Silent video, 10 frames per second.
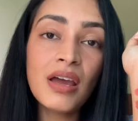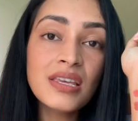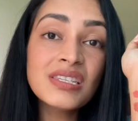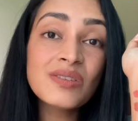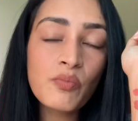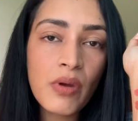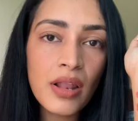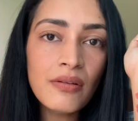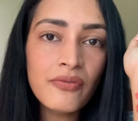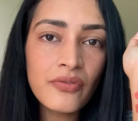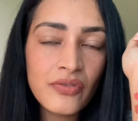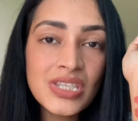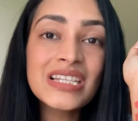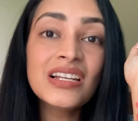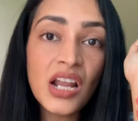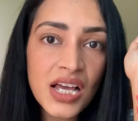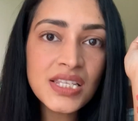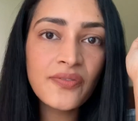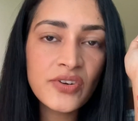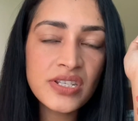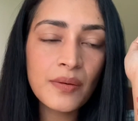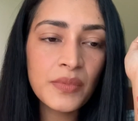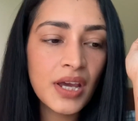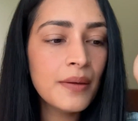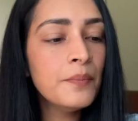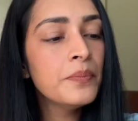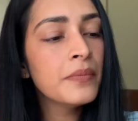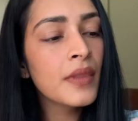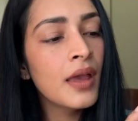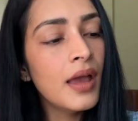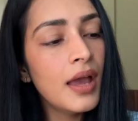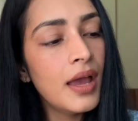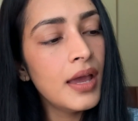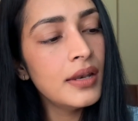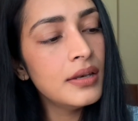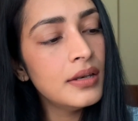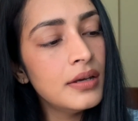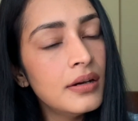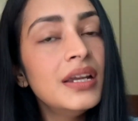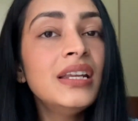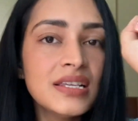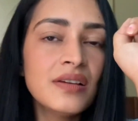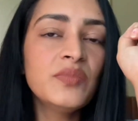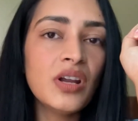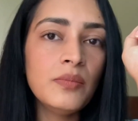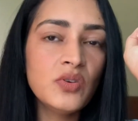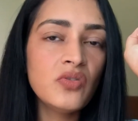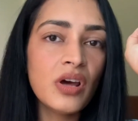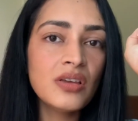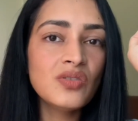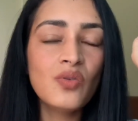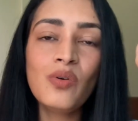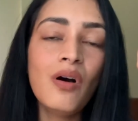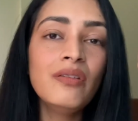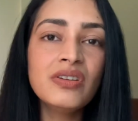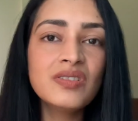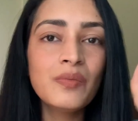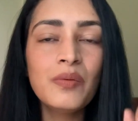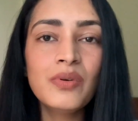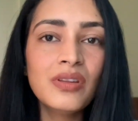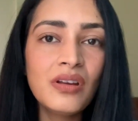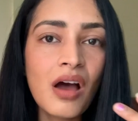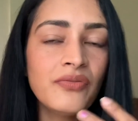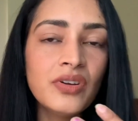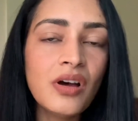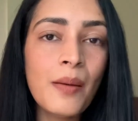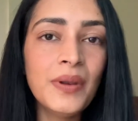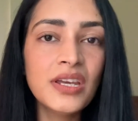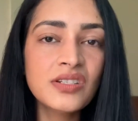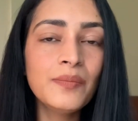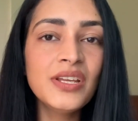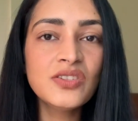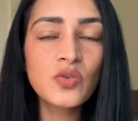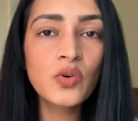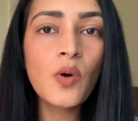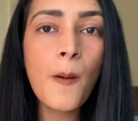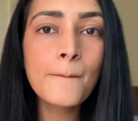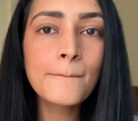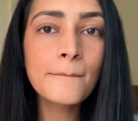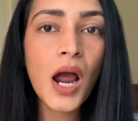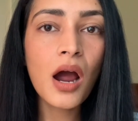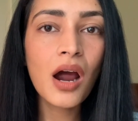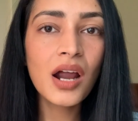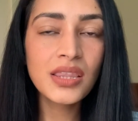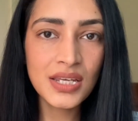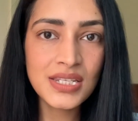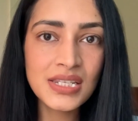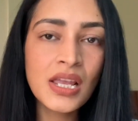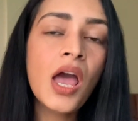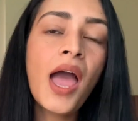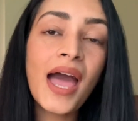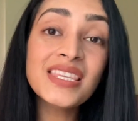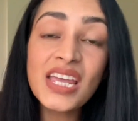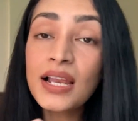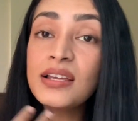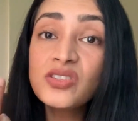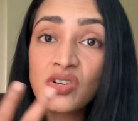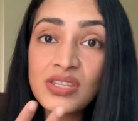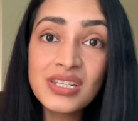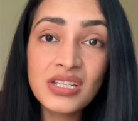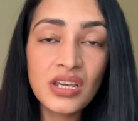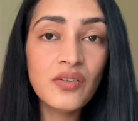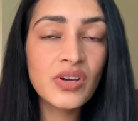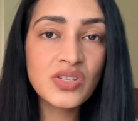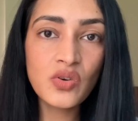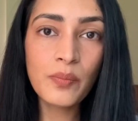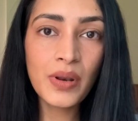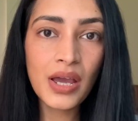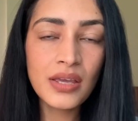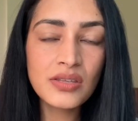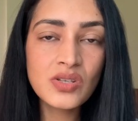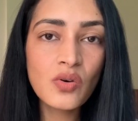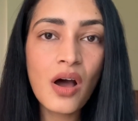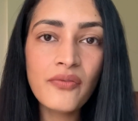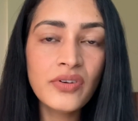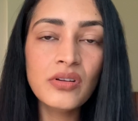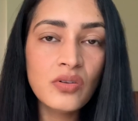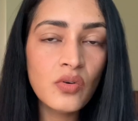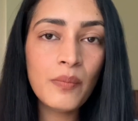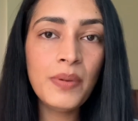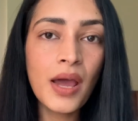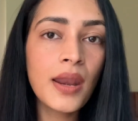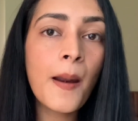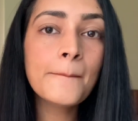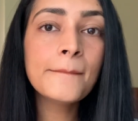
smell which lasts for some time, and it takes some time to dry. So always remember that after application, please don't do this. And secondly, it's not sticky once you apply it. So after you apply it,